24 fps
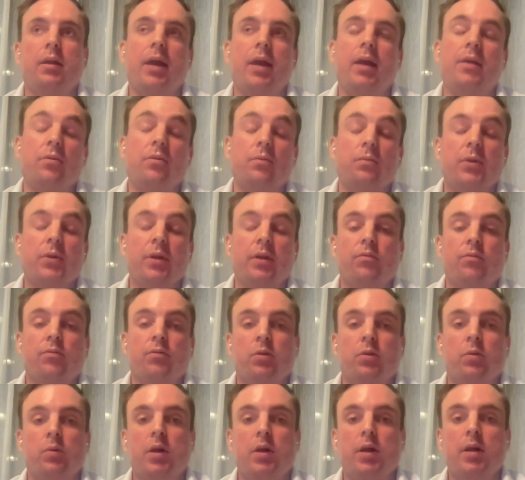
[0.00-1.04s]
as and when it's
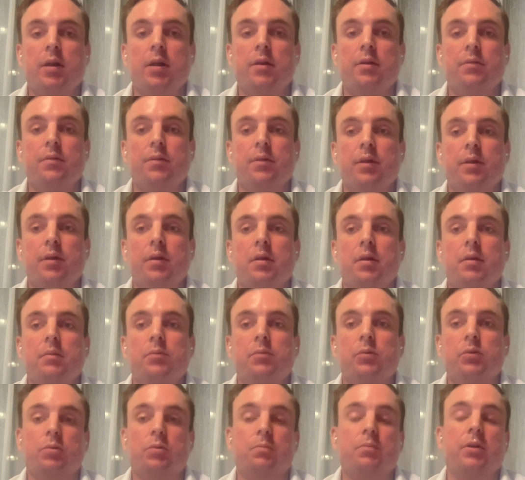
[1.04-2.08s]
required,
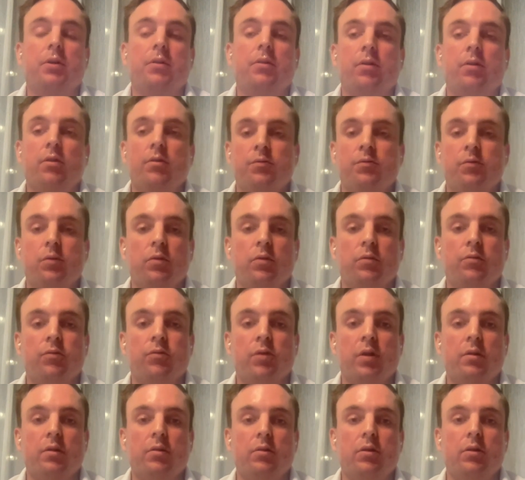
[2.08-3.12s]
um, which will put us at the
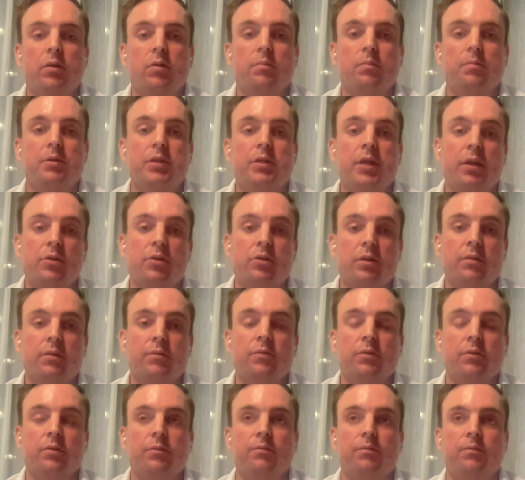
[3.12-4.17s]
forefront, you know, potentially
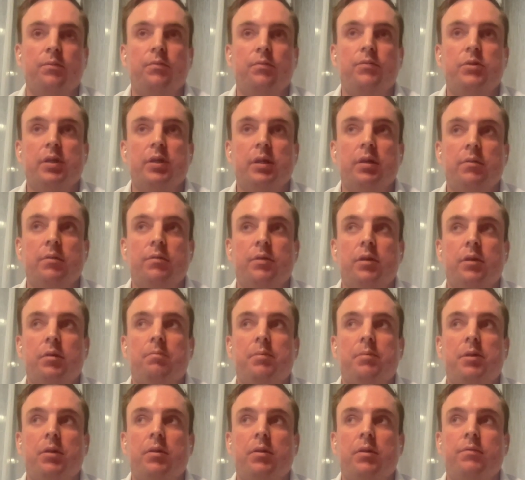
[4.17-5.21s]
for a
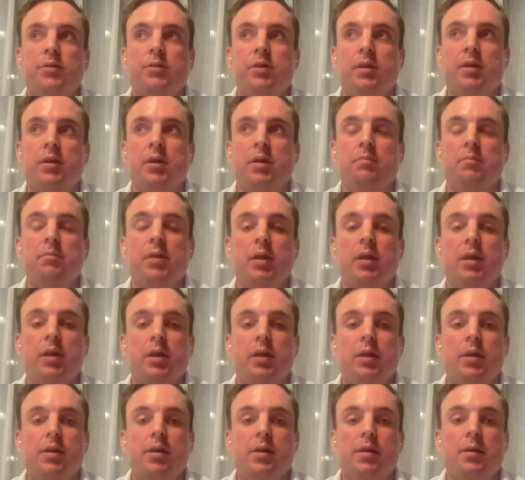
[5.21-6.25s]
significant period of time
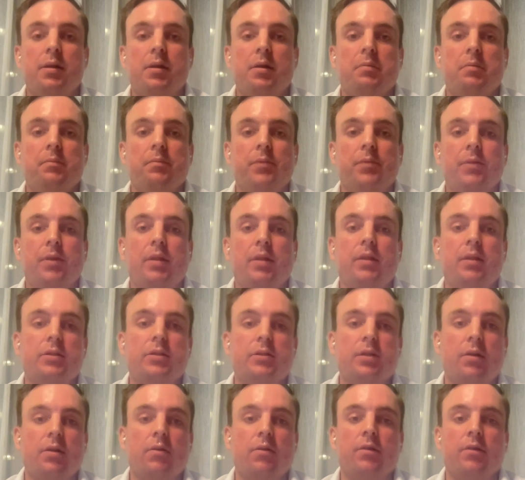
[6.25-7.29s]
um, in
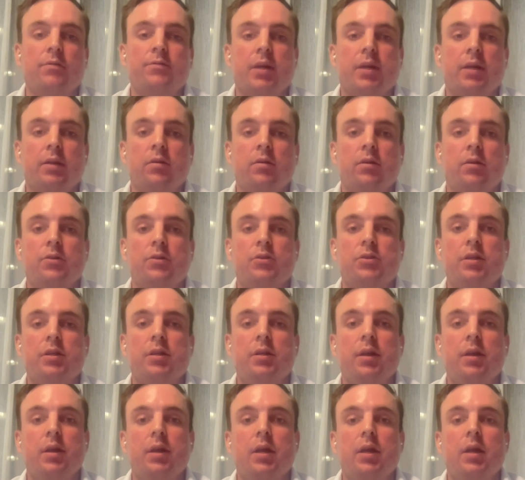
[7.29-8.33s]
this area of
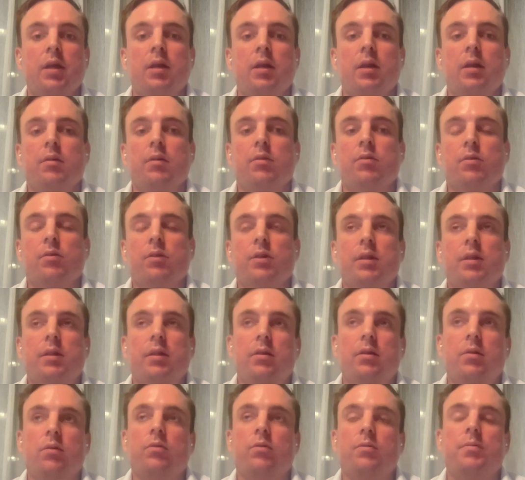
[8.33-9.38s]
technology. And so the,
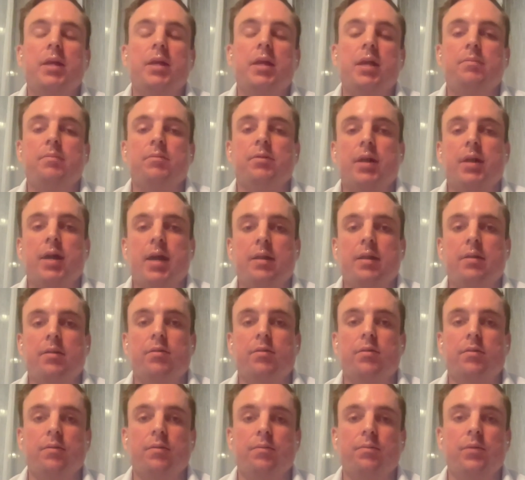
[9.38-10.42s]
the ultimate aim of that
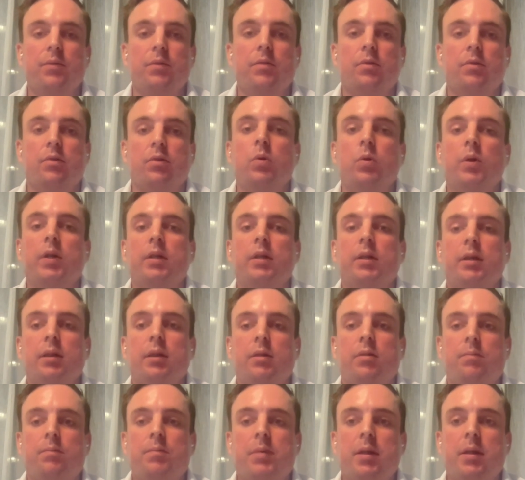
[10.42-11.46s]
is to, to quickly
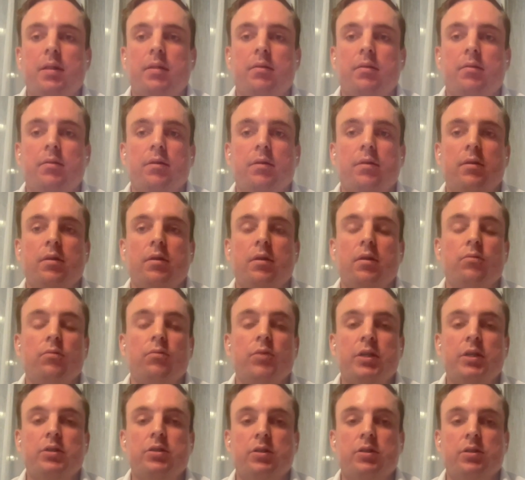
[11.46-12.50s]
expand our, our
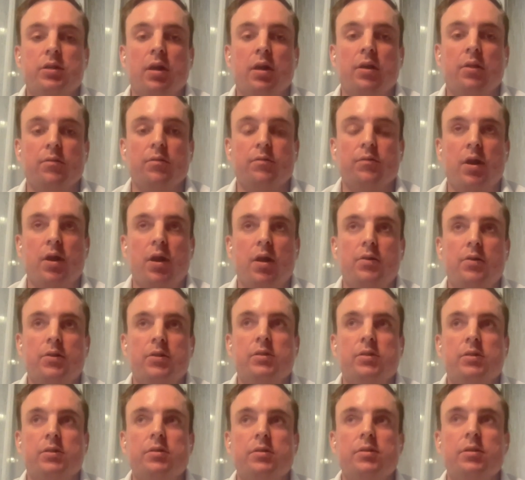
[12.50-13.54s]
reach into other
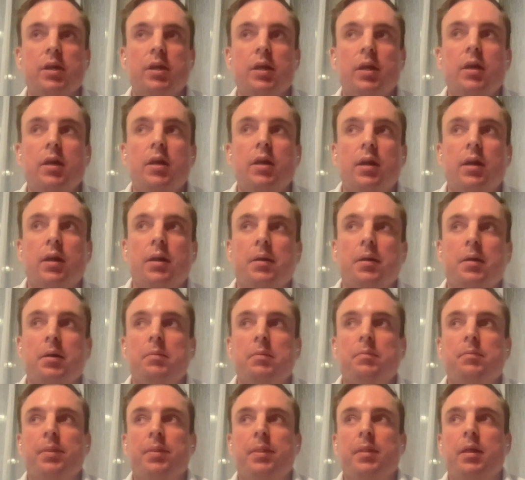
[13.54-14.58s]
viruses.
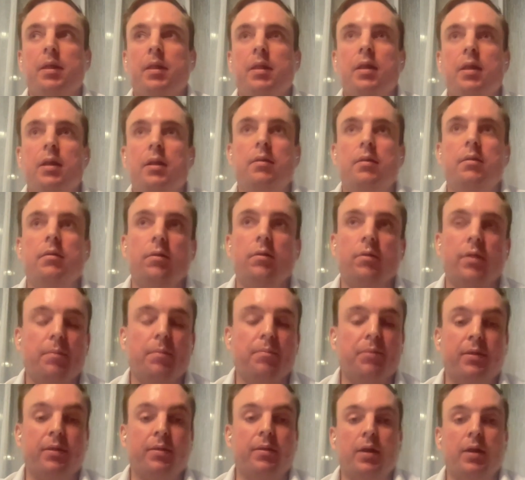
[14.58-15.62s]
Um, and that, you know,
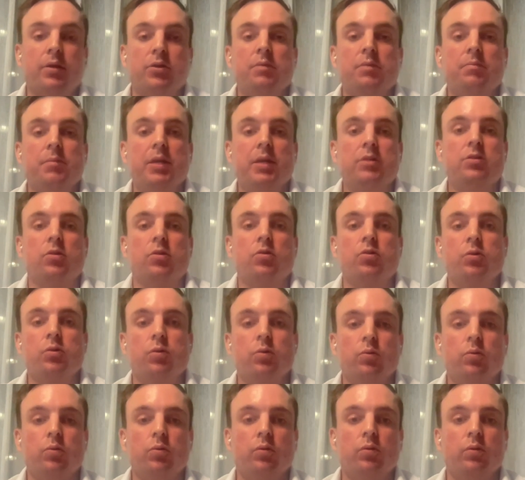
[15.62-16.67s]
that potentially makes our
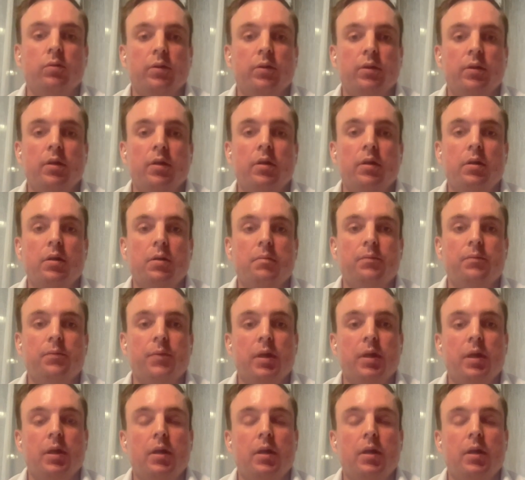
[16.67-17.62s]
tool, um,